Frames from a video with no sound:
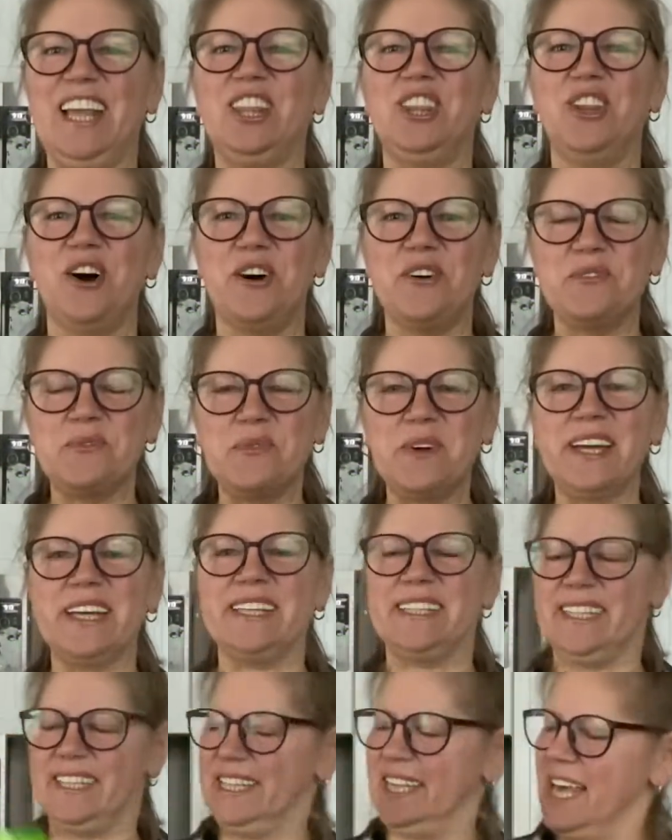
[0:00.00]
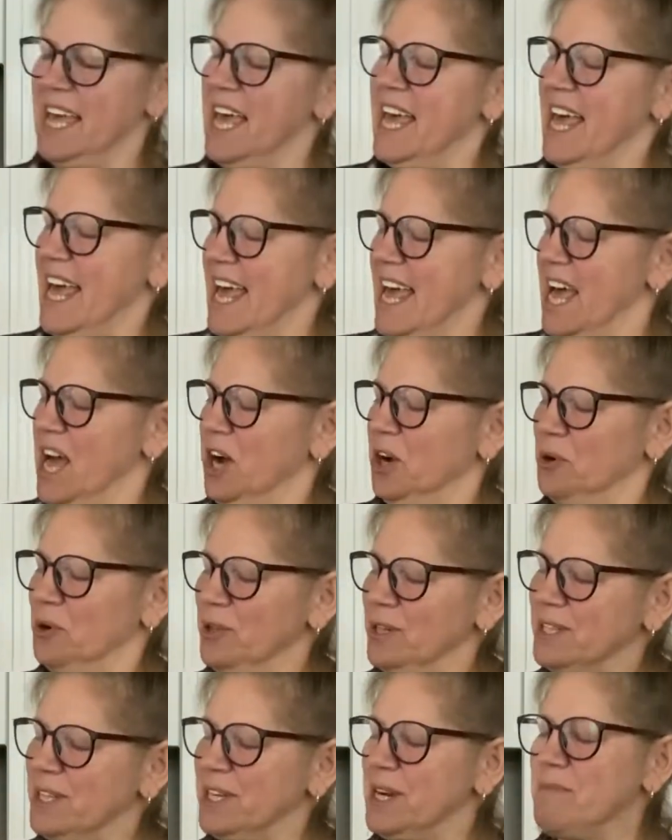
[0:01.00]
Norwex
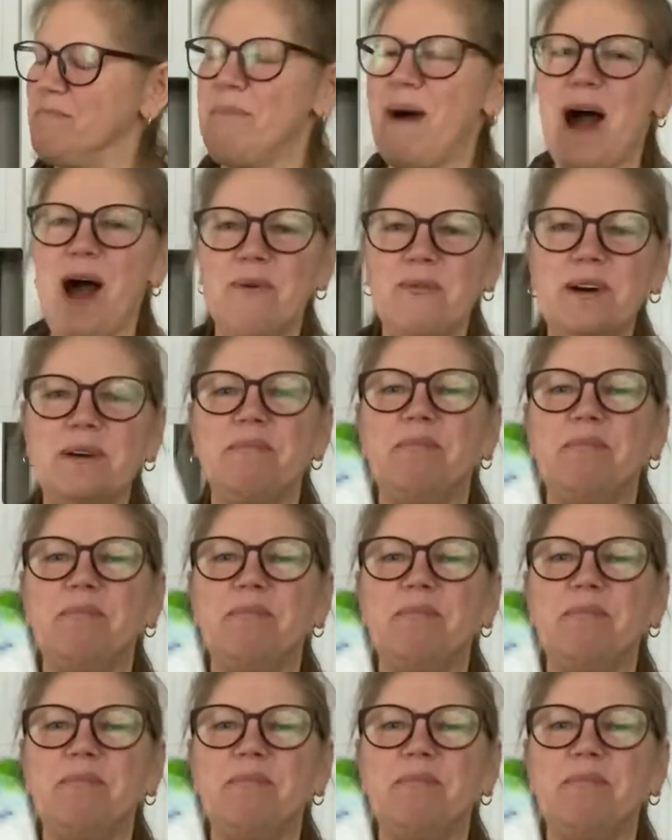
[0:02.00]
Ultra Power